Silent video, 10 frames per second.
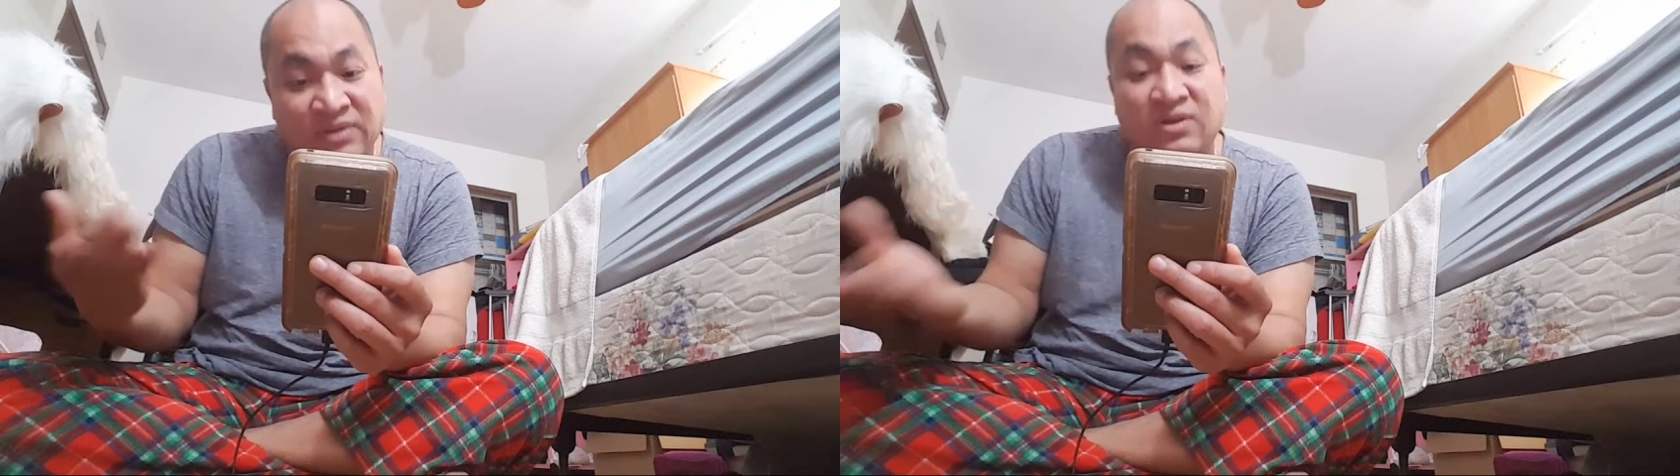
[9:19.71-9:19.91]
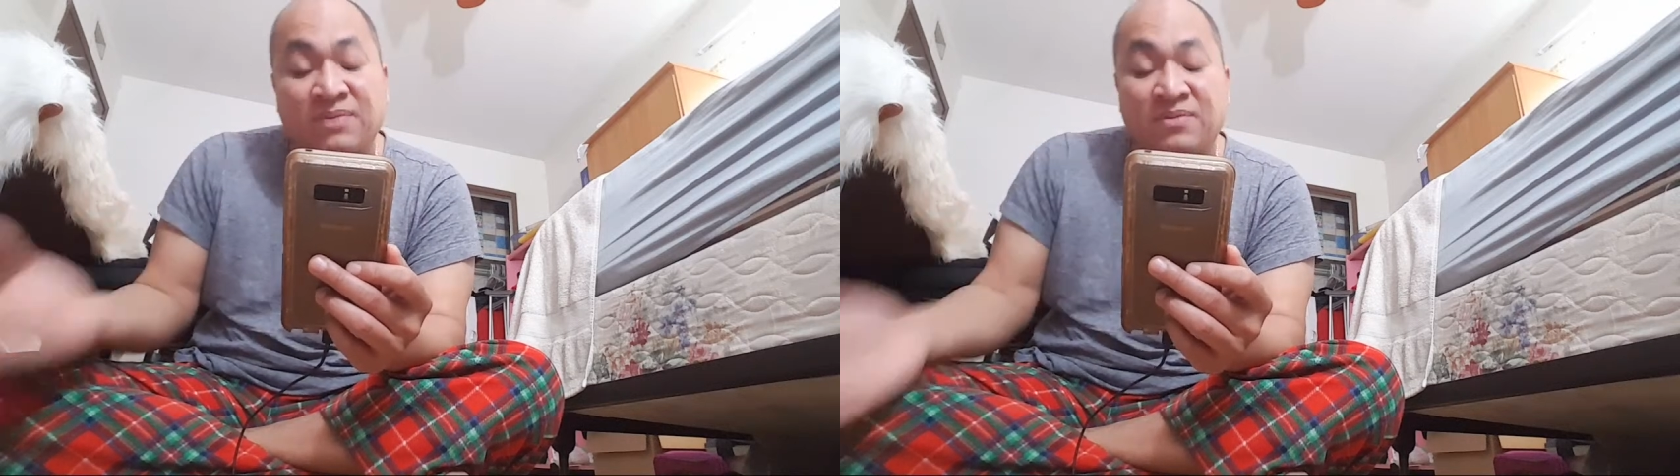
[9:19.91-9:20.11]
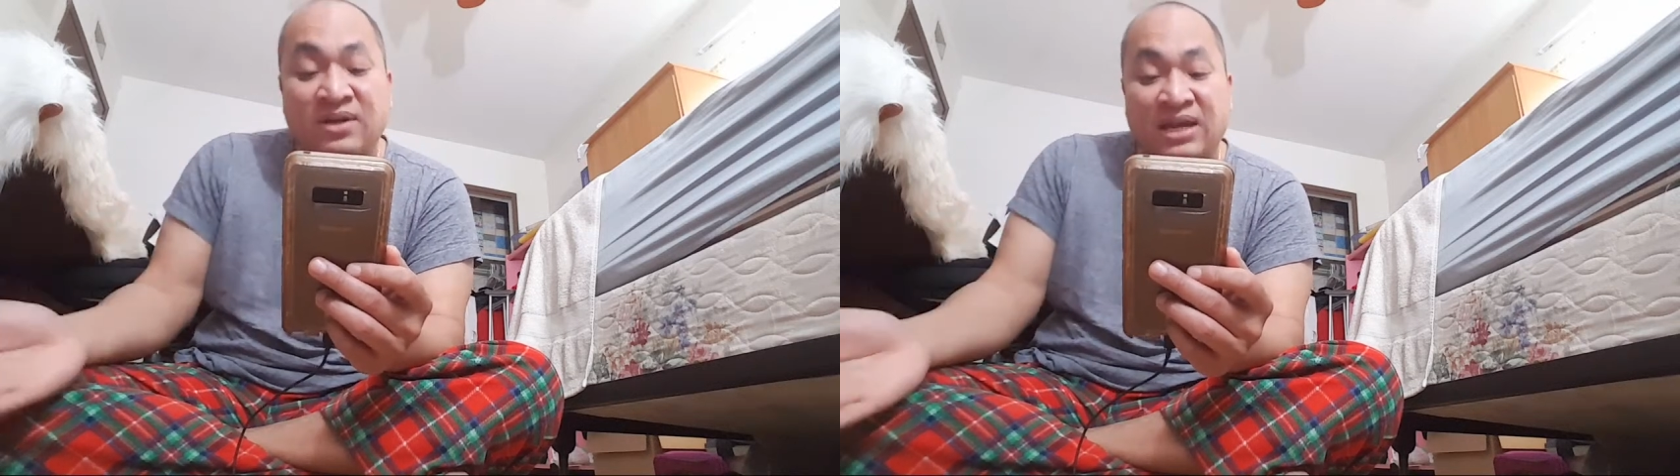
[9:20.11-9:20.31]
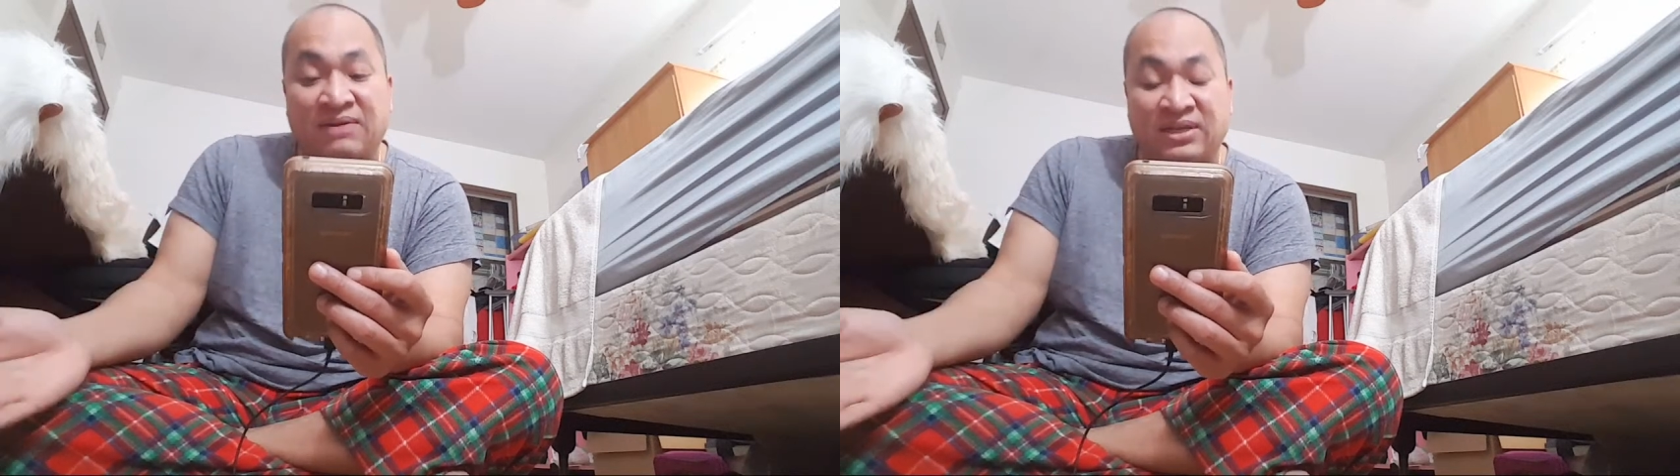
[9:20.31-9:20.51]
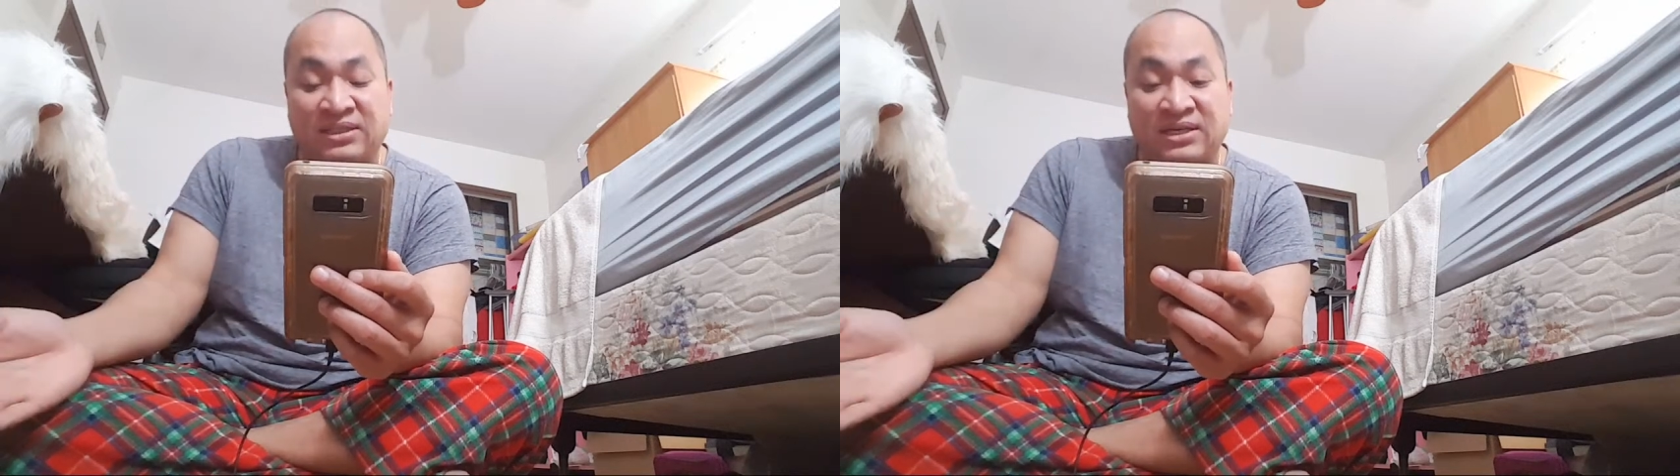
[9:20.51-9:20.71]
to communicate
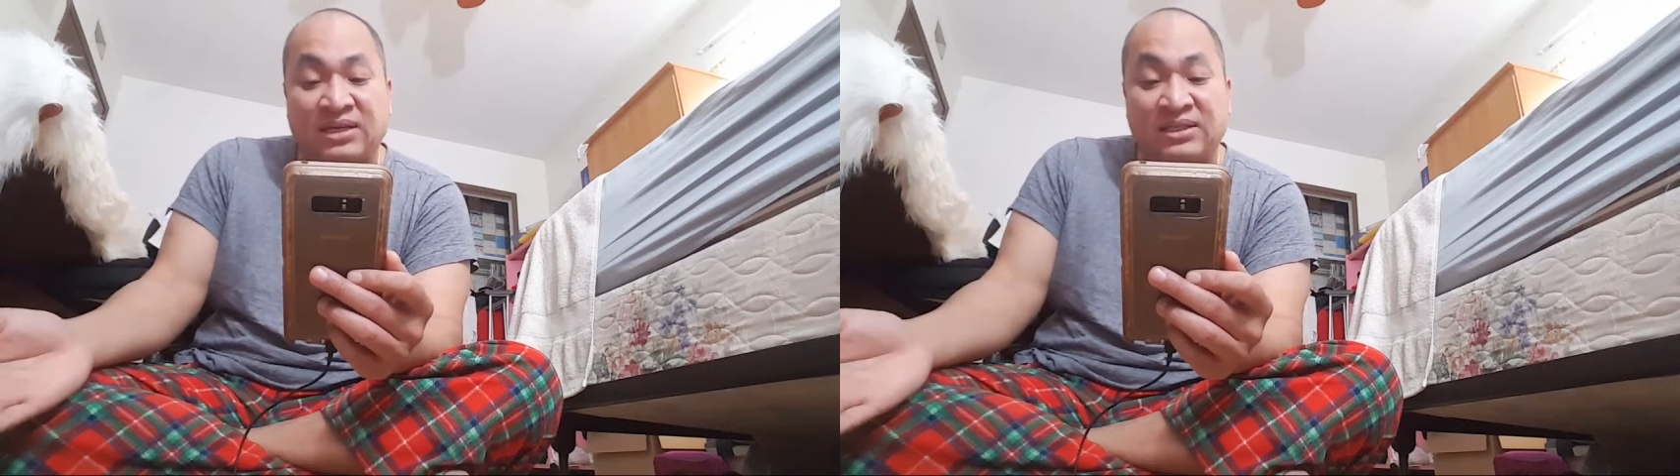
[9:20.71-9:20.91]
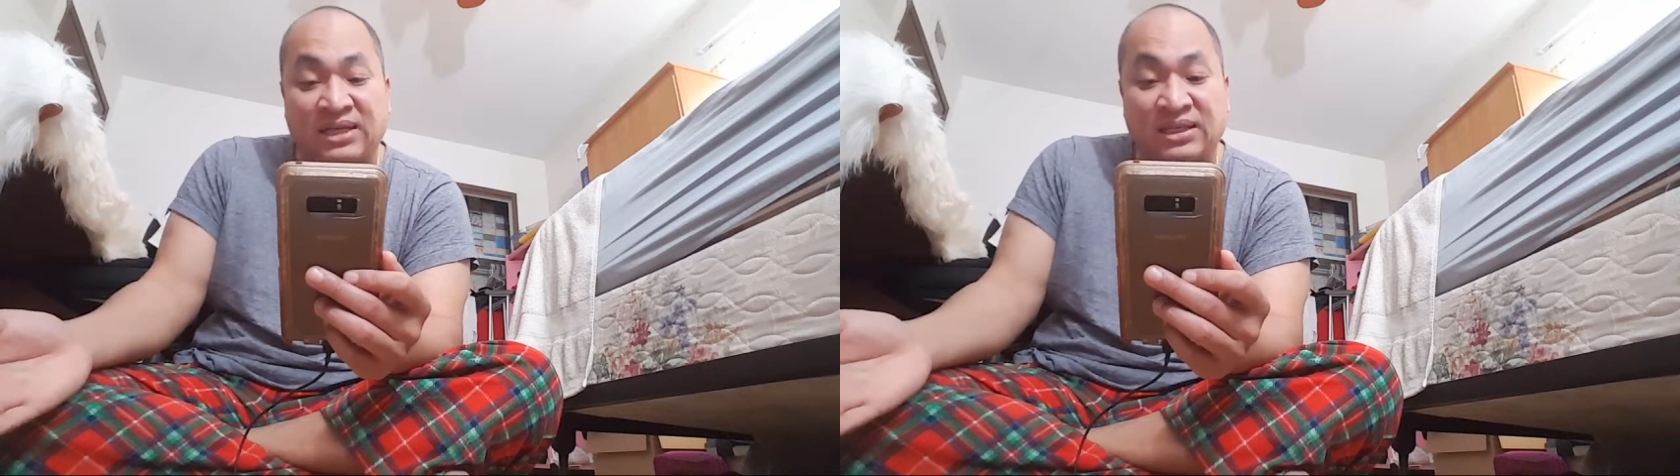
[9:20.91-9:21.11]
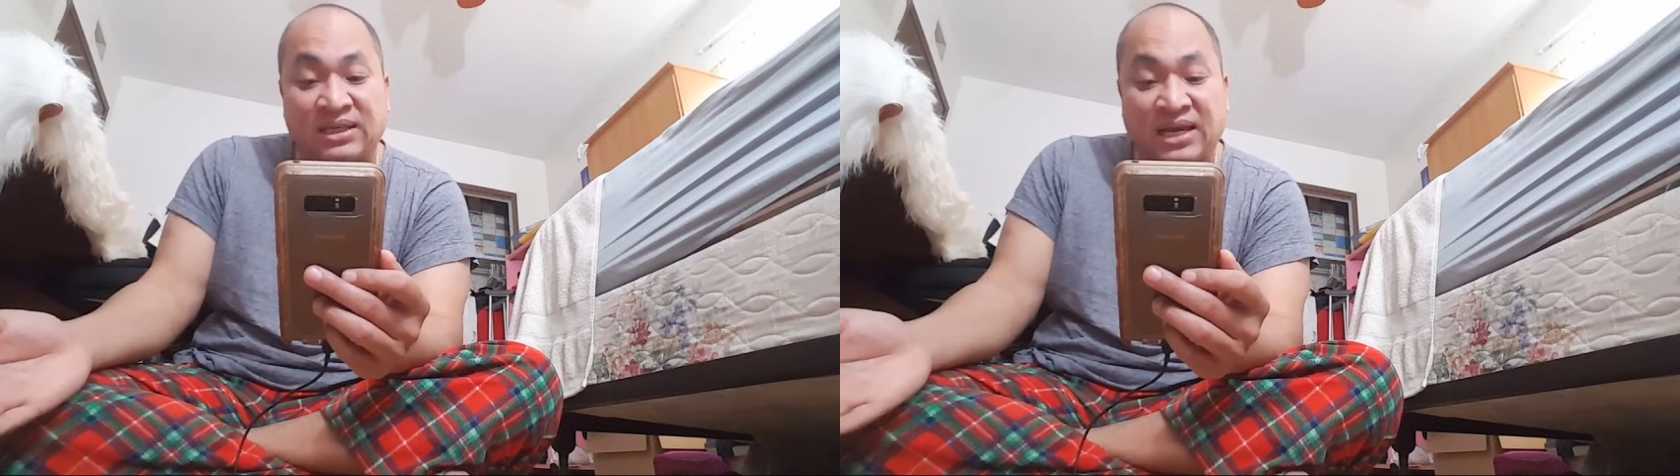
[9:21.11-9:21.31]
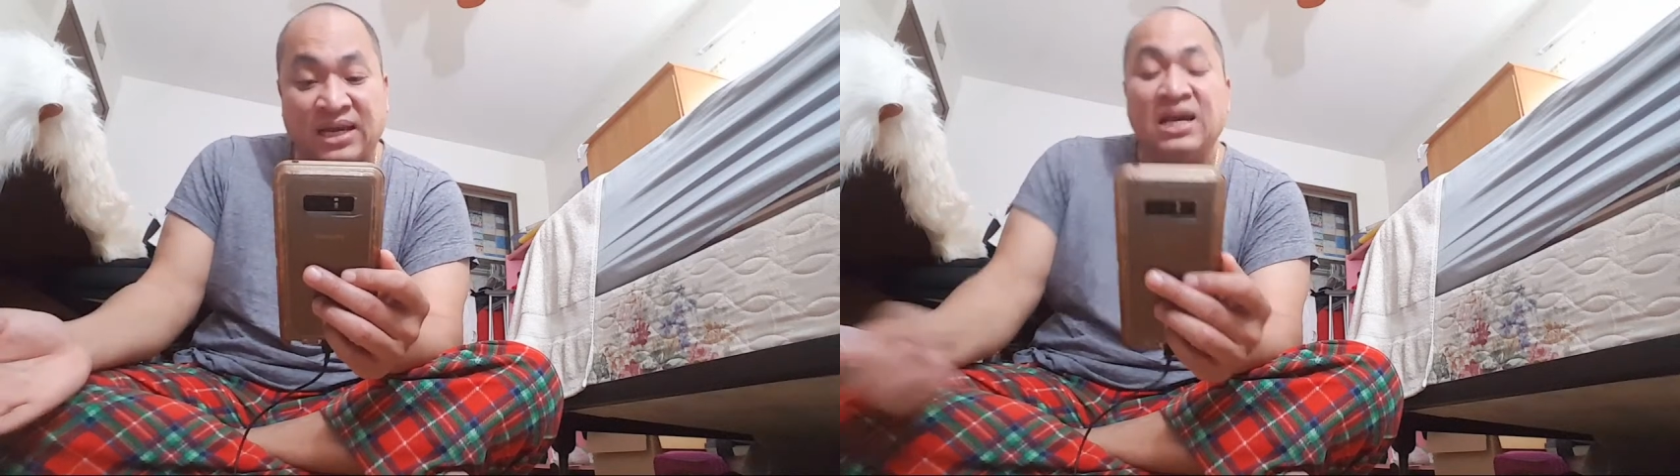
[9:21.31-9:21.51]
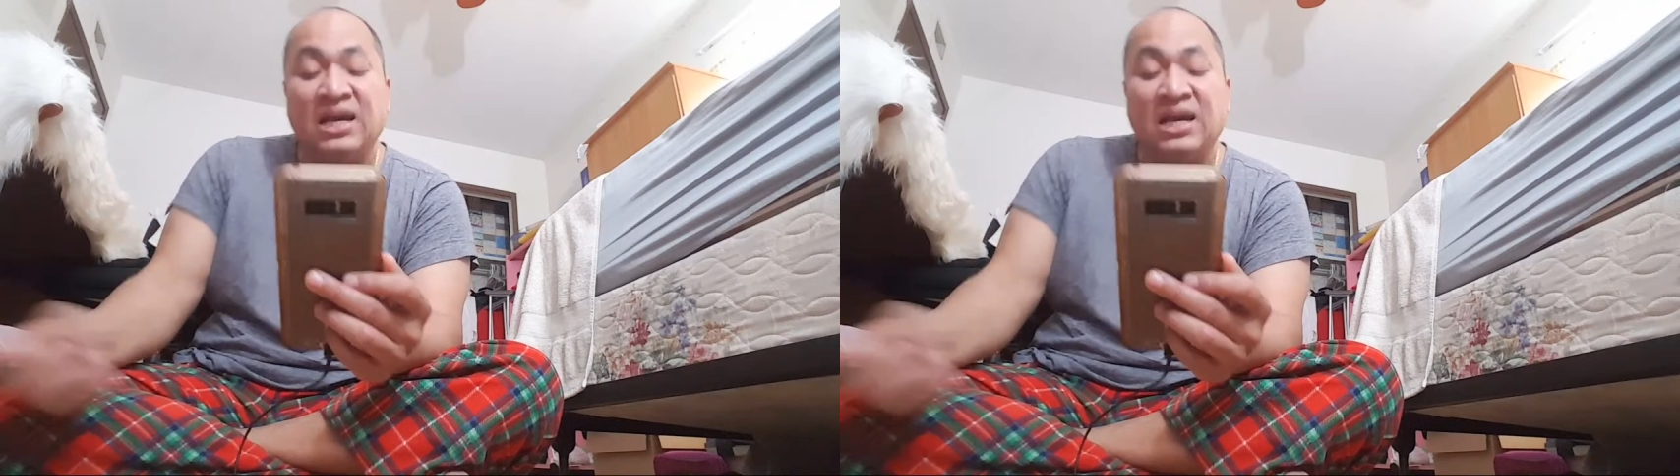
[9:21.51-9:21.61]
with each other just in case